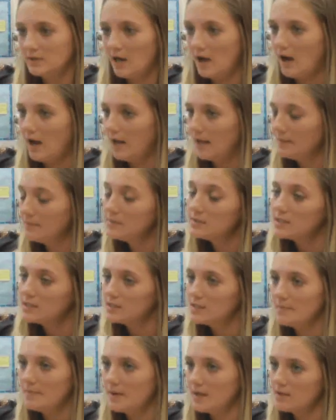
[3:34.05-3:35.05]
times
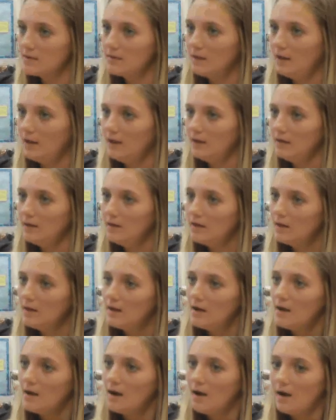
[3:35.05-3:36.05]
is a big thing.
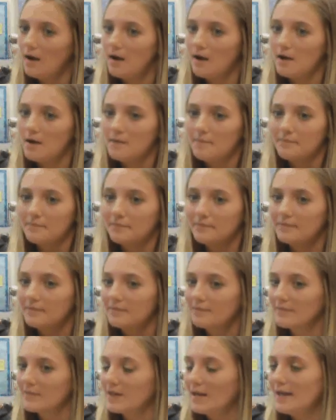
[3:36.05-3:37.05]

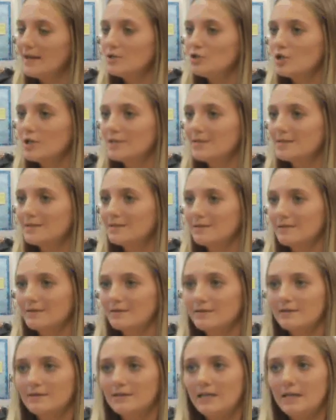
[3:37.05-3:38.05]
And just
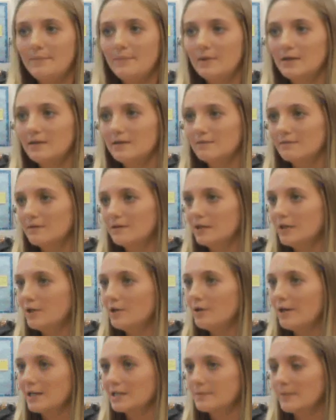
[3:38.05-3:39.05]
keeping
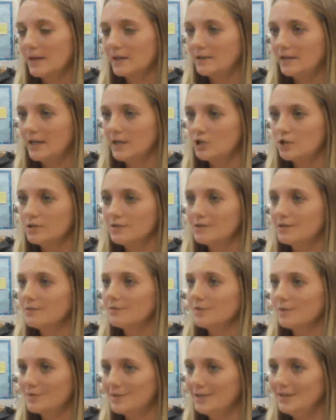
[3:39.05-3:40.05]
clear expectations and
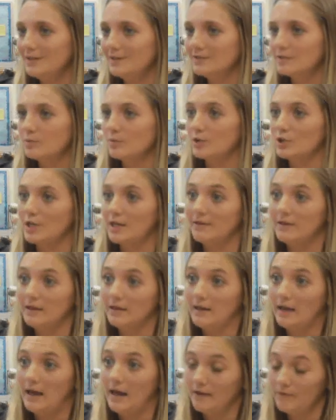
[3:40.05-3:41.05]
routines, which I
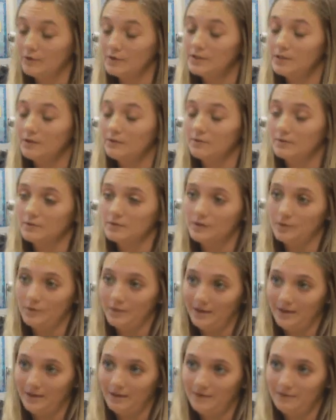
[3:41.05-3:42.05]
think every single
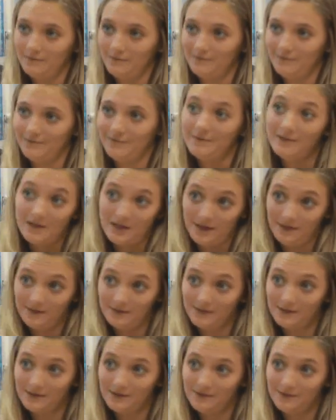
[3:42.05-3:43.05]
student
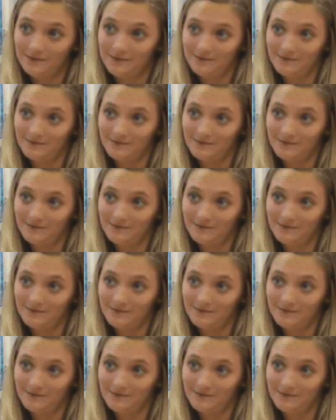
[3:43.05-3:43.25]
needs.